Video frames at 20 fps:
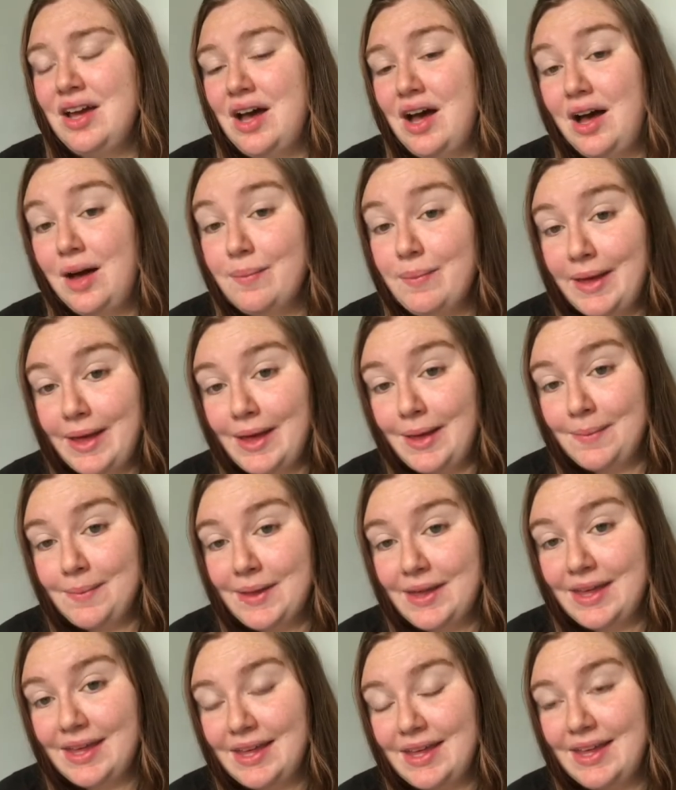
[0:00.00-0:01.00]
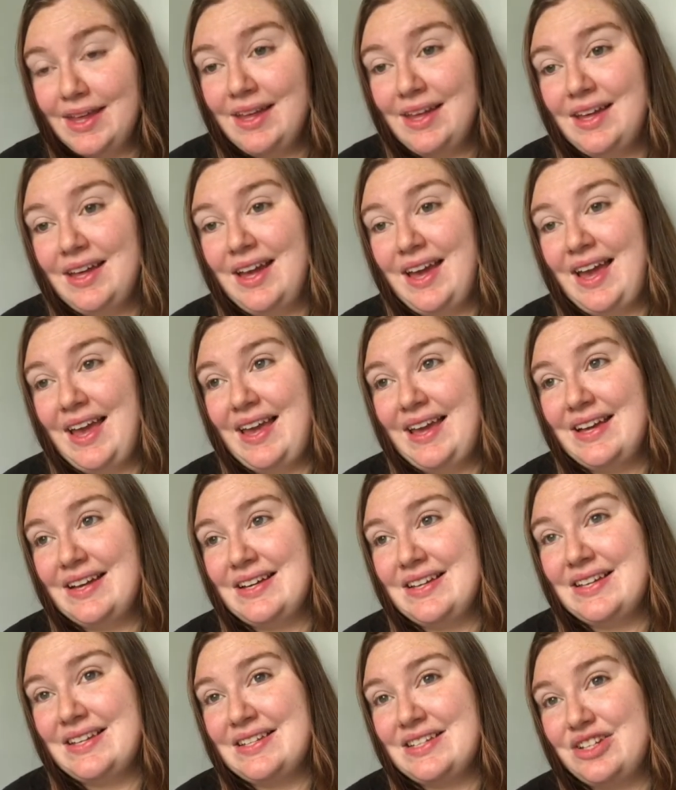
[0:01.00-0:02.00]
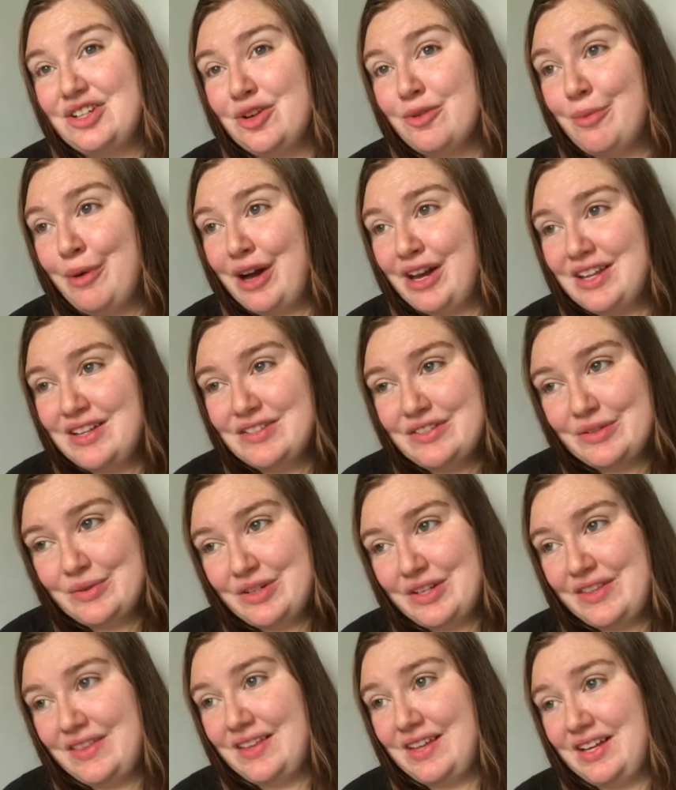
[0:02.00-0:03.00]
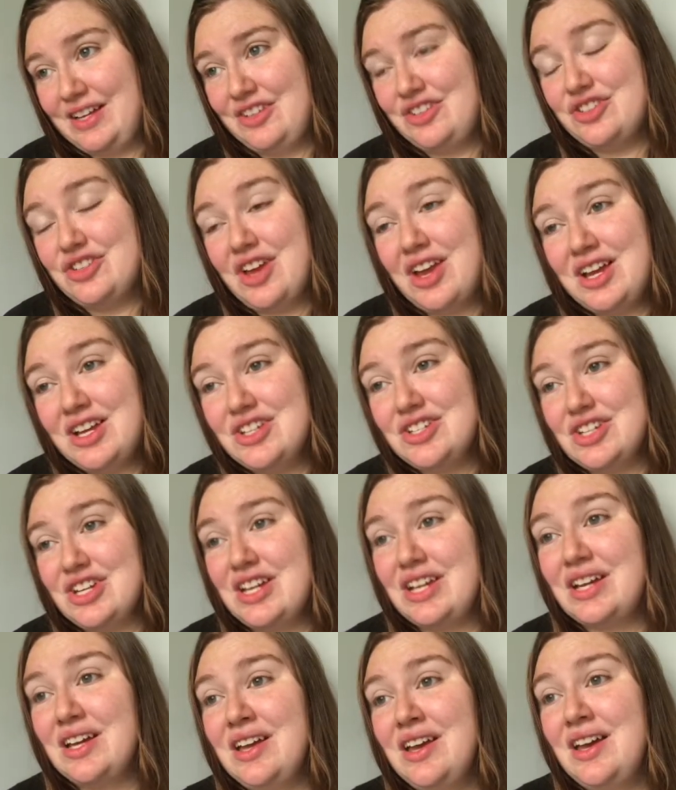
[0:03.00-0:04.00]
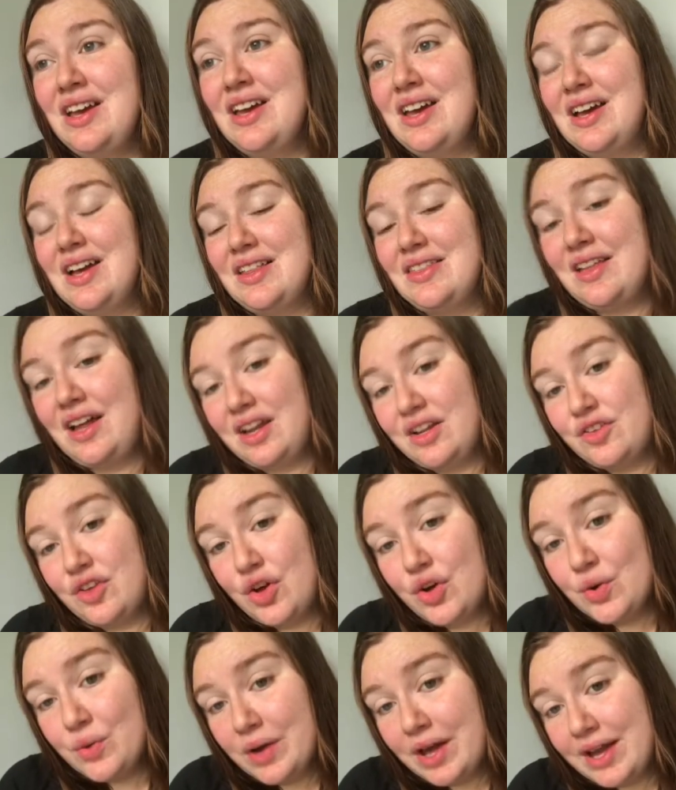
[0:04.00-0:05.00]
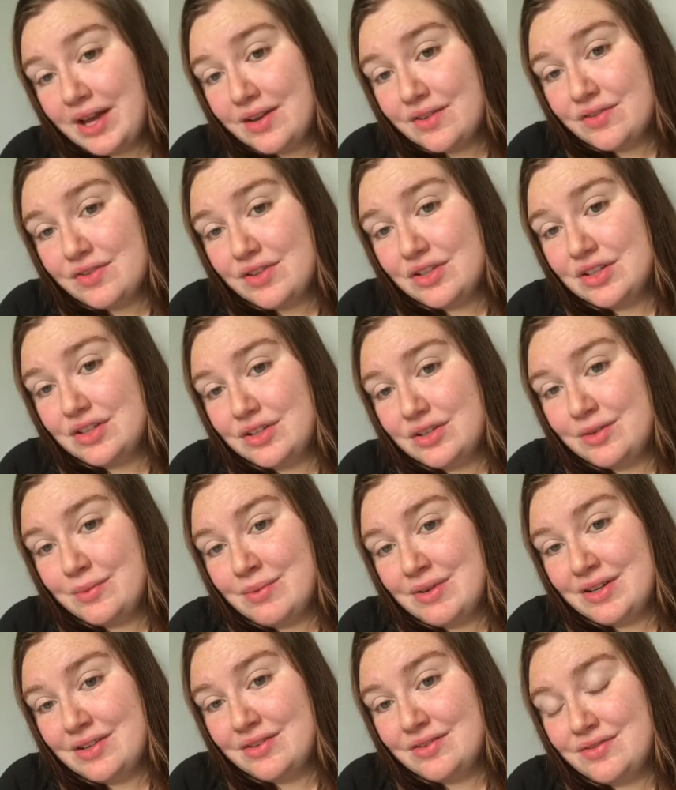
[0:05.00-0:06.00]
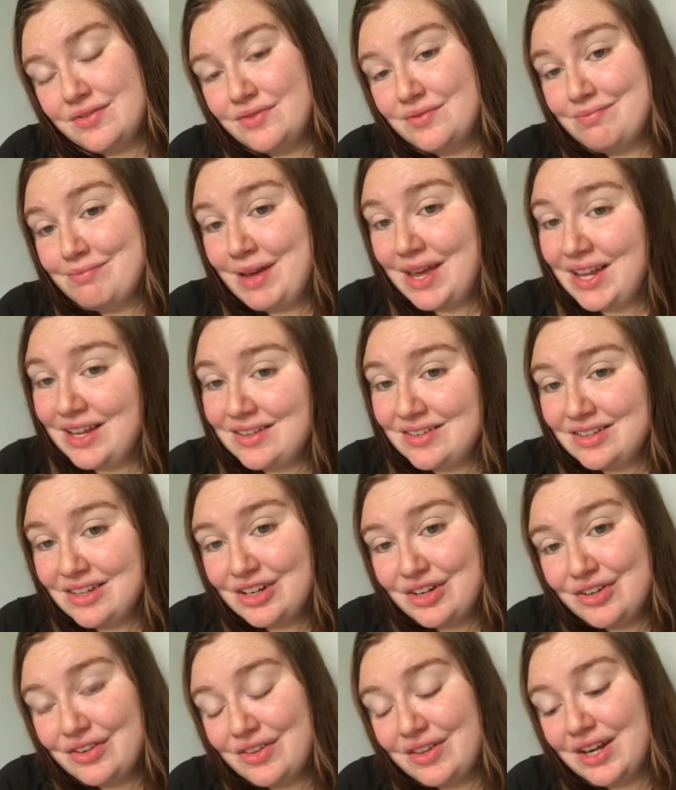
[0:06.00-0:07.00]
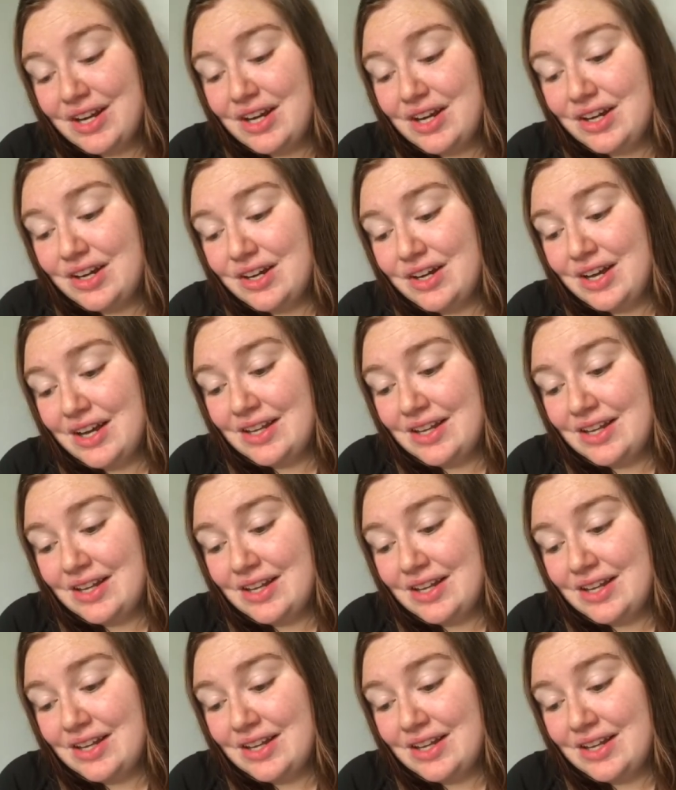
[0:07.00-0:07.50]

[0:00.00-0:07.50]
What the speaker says: a baby and your body's doing things, changing, and that it's okay to feel a little bit of pains here and there.